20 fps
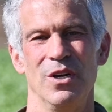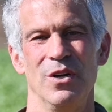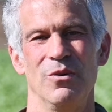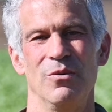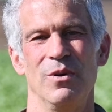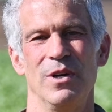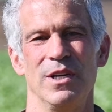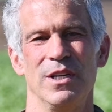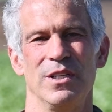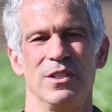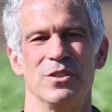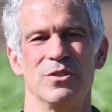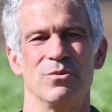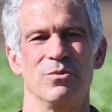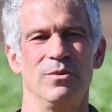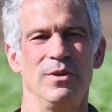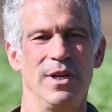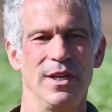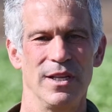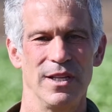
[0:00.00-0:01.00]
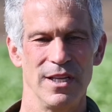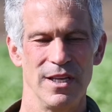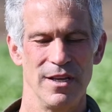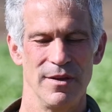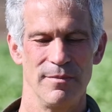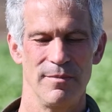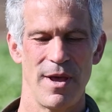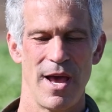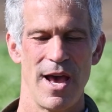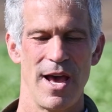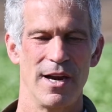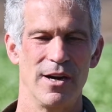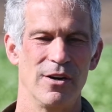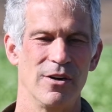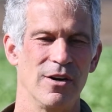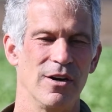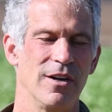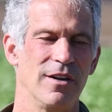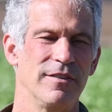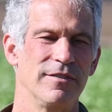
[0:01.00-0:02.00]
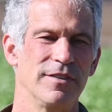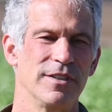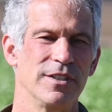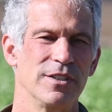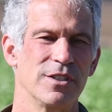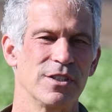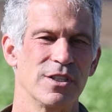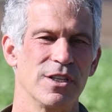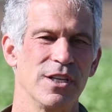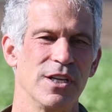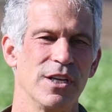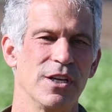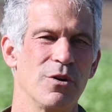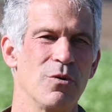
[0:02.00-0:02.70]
What it's really a matter of is the